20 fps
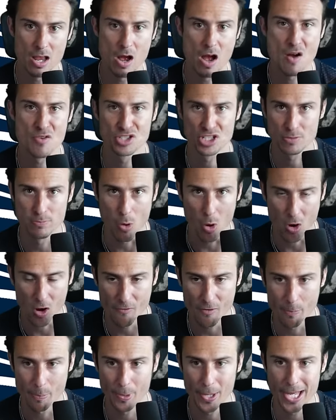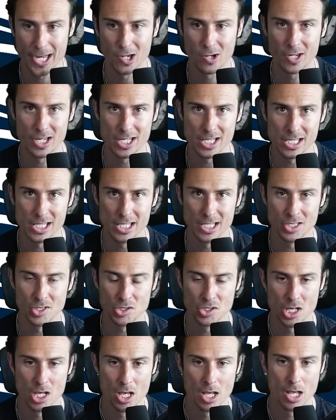smart of a player he
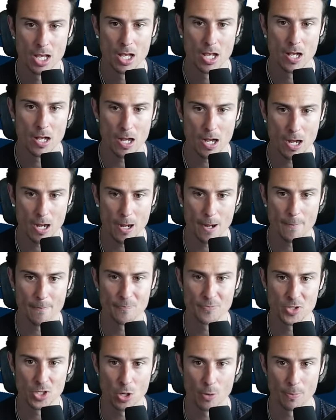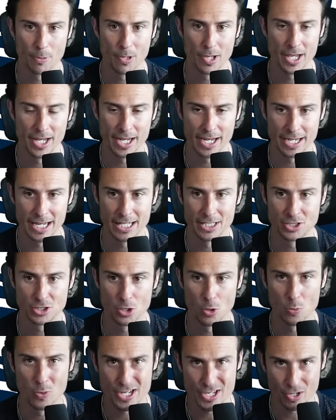is, playing against,
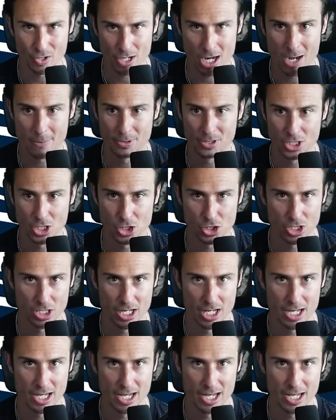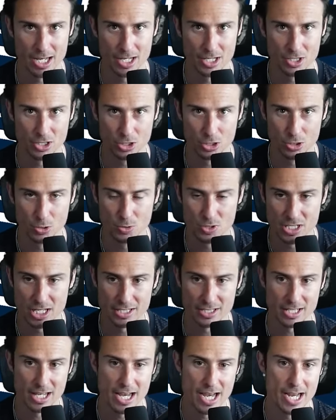weaker competition in
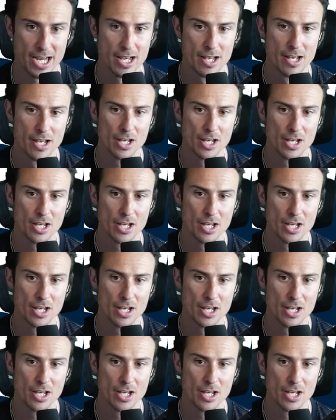UTSA,